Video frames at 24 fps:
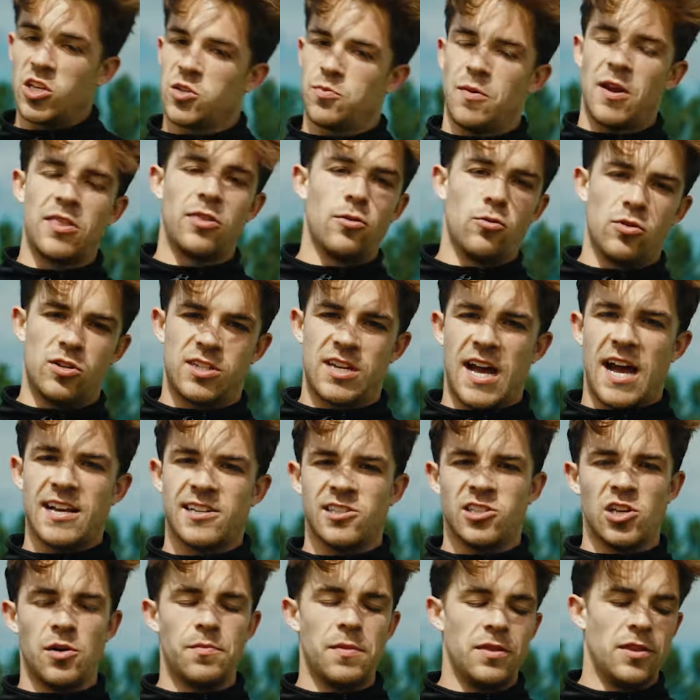split those
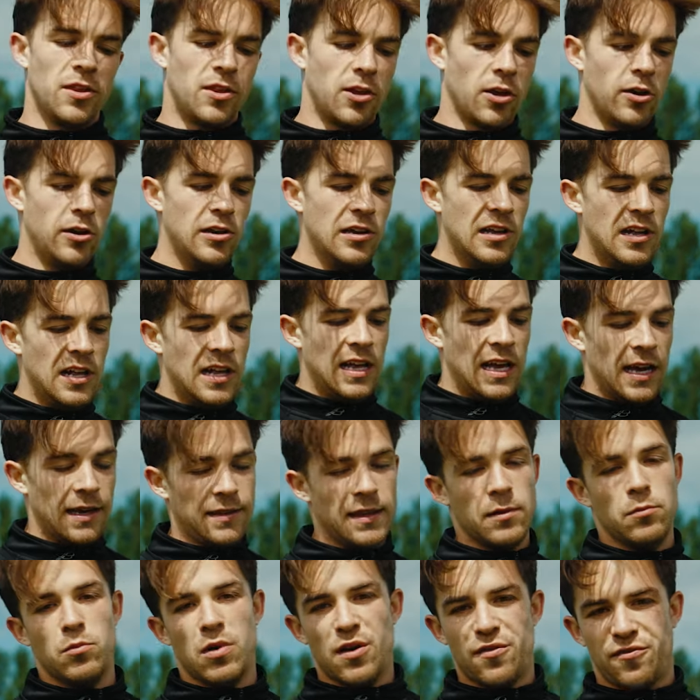sessions up into 2, and
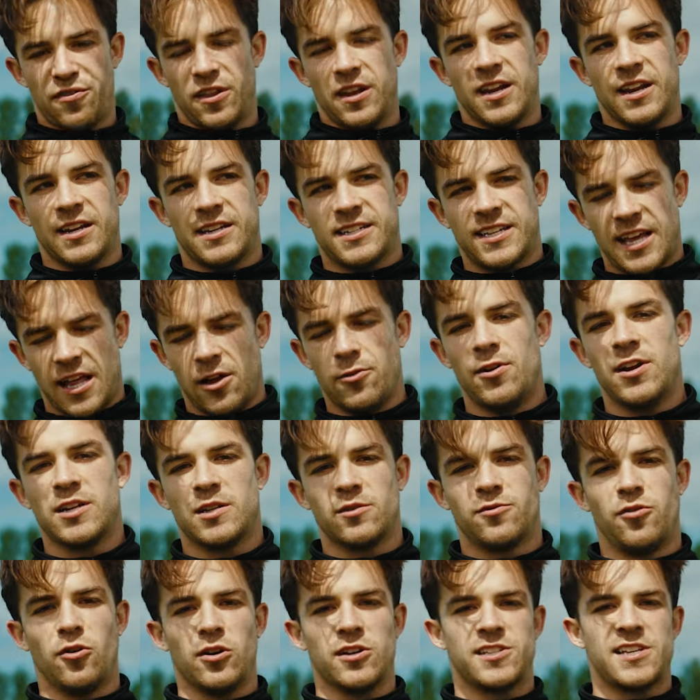then with the acceleration
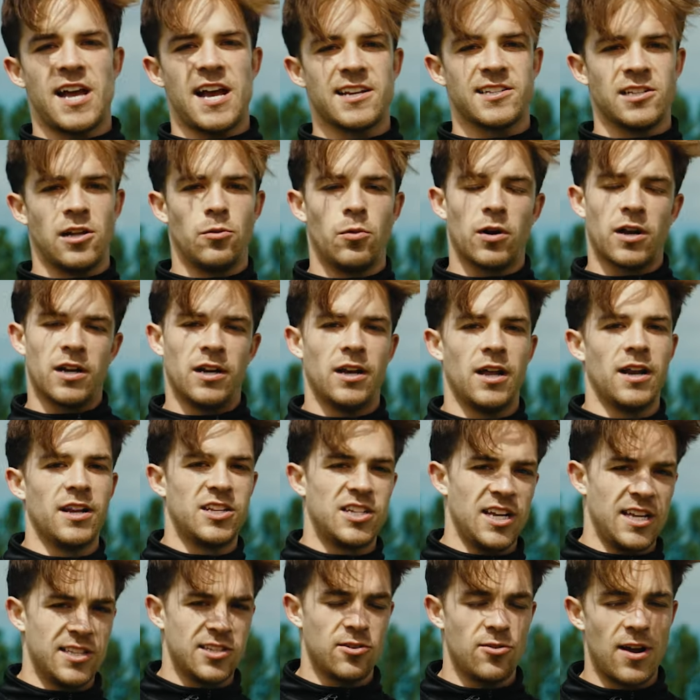focus session, I'll work on a lot of
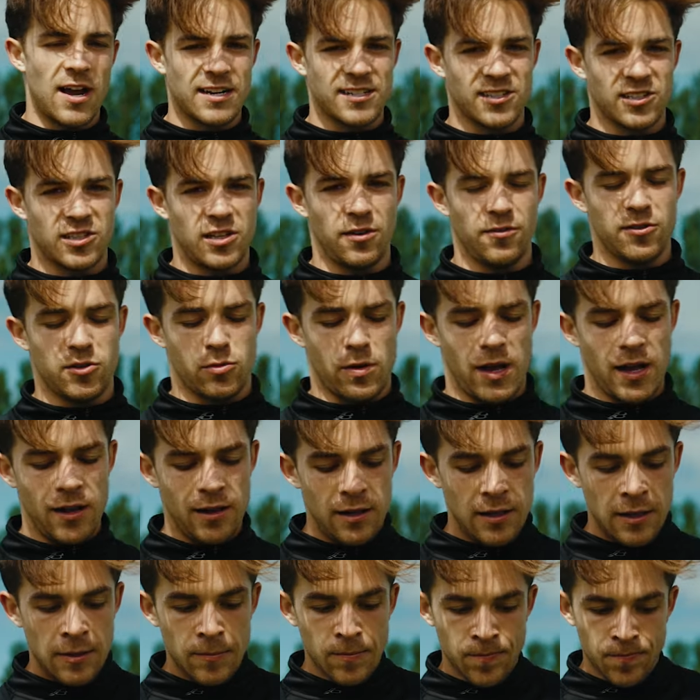change of direction stuff as well.
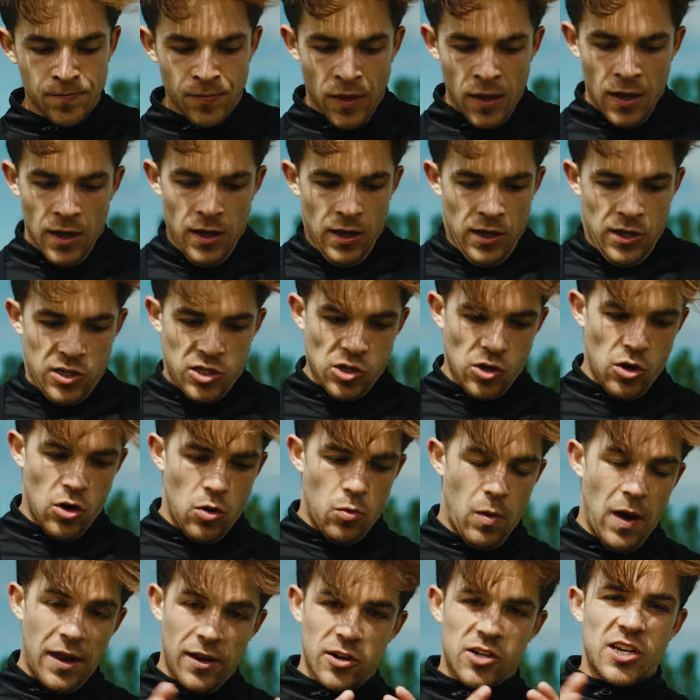So
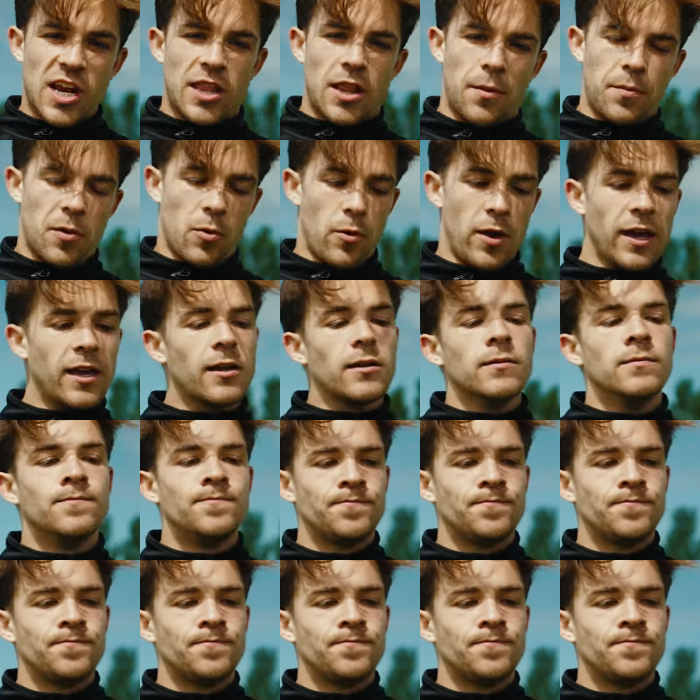when you're setting up your week,